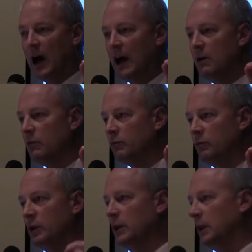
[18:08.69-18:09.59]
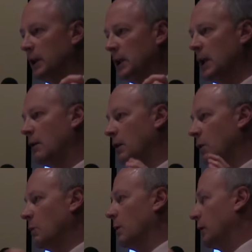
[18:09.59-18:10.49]
I don't really care
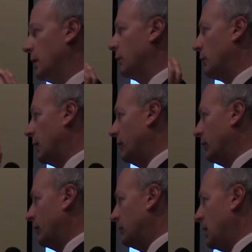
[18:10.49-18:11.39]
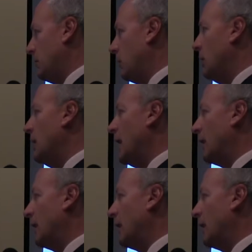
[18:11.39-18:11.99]
how well a kid writes in September,